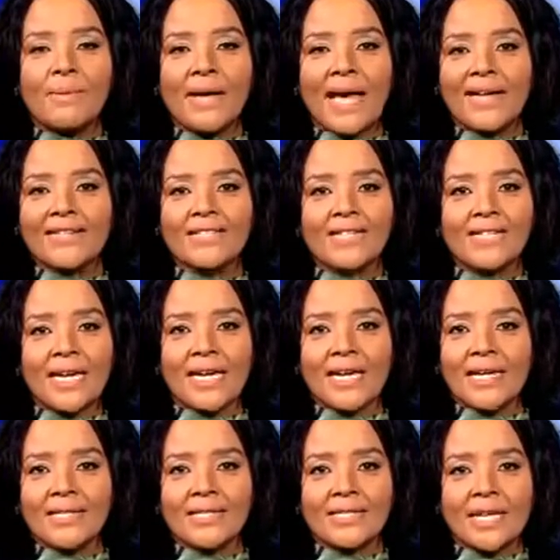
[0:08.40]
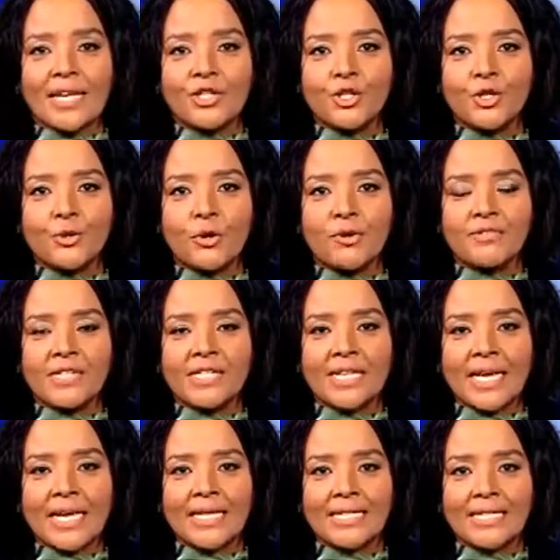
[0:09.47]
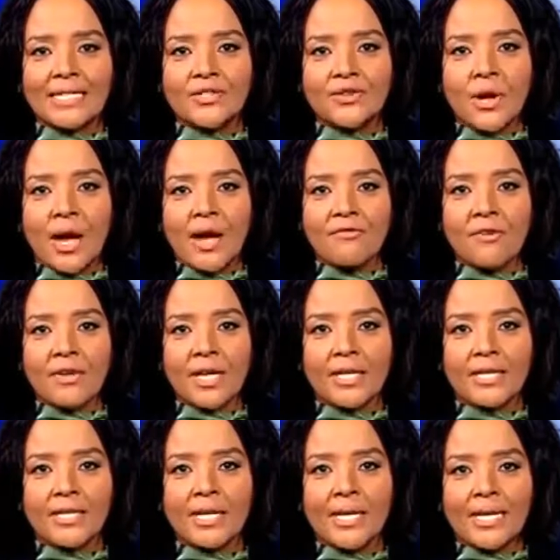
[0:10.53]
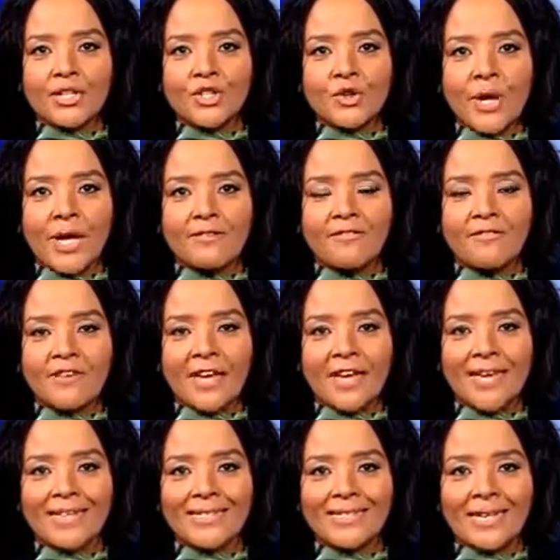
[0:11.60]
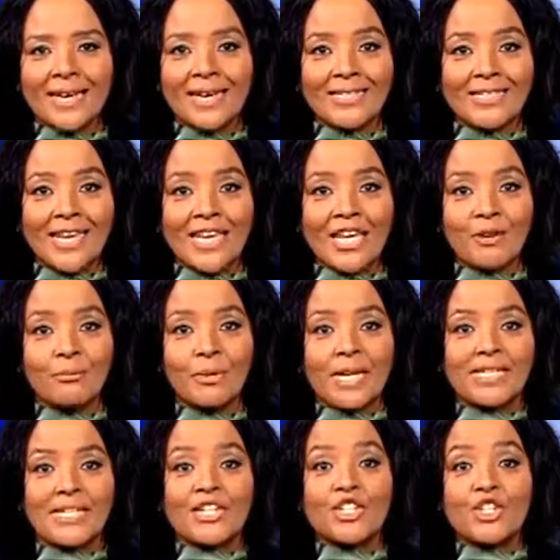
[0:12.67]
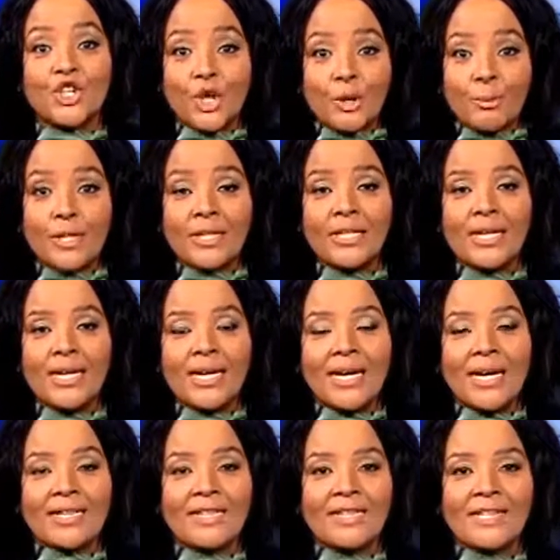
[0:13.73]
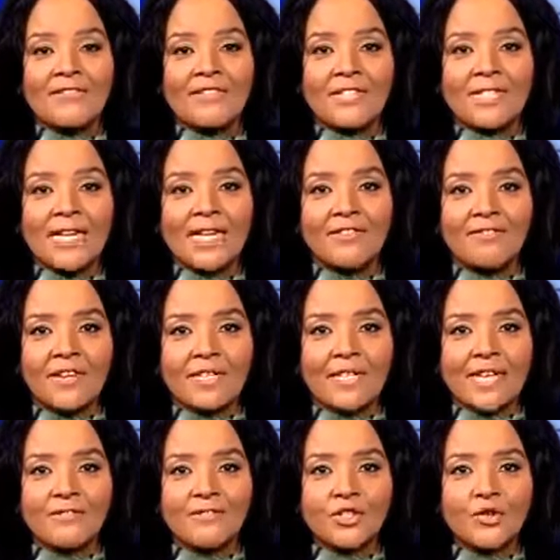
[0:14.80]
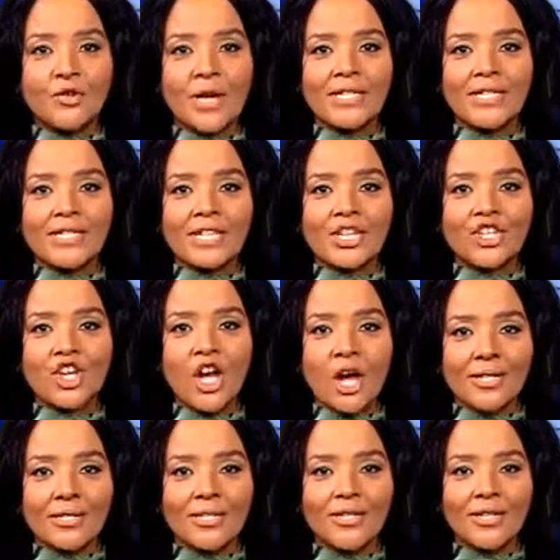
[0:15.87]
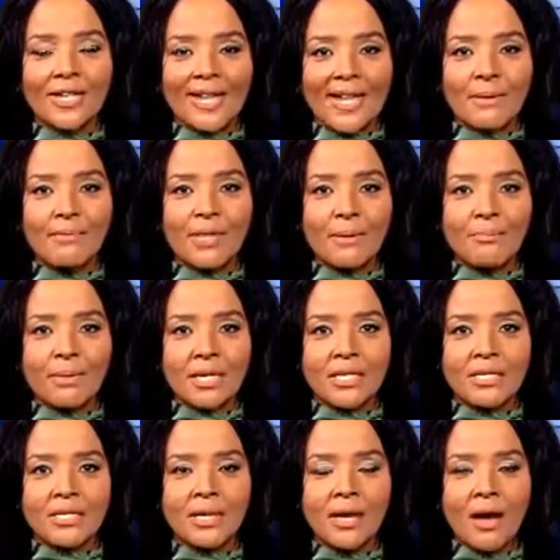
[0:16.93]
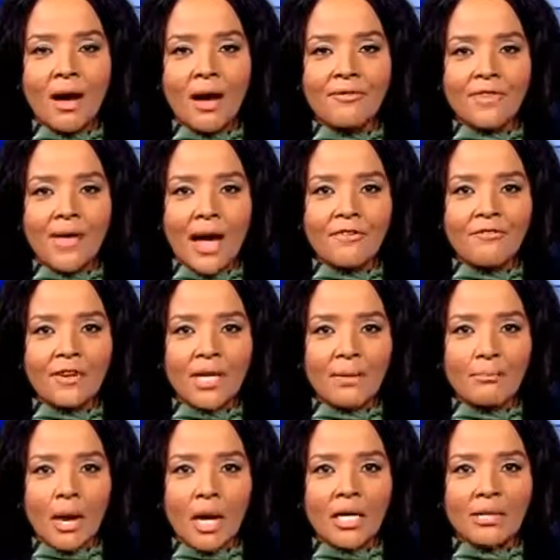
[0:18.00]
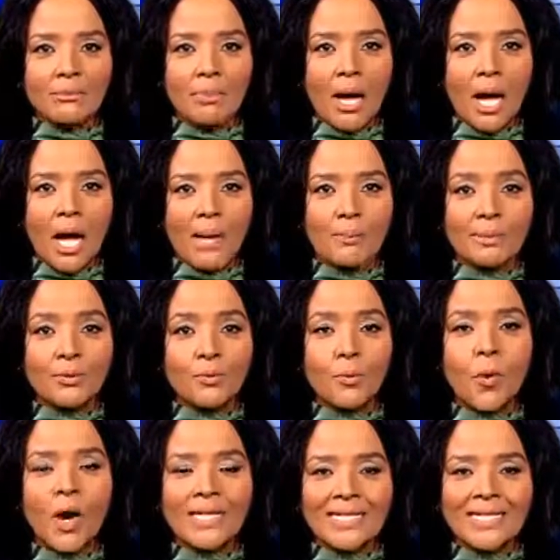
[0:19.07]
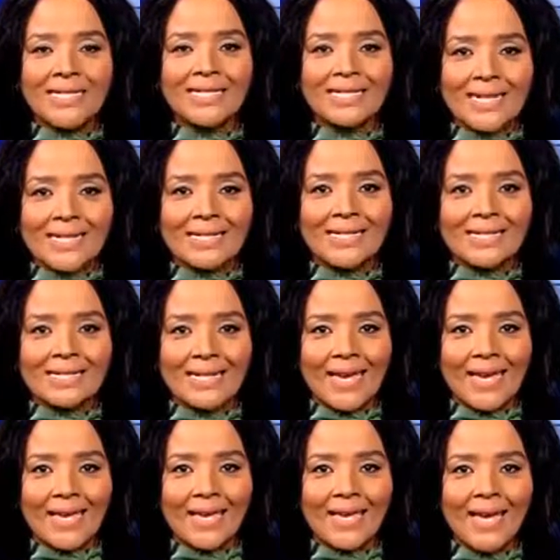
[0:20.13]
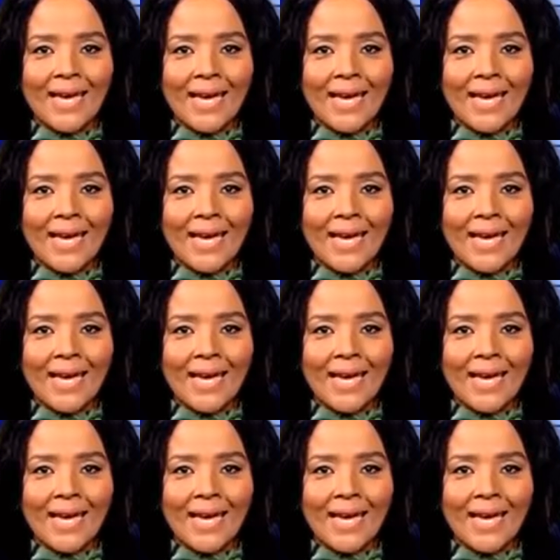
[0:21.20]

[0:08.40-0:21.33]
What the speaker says: Back today is day two of the second Intra-African Trade Fair taking place in Durban. The seven-day event gives traders a chance to claim their piece of the African market pie. But what does it take?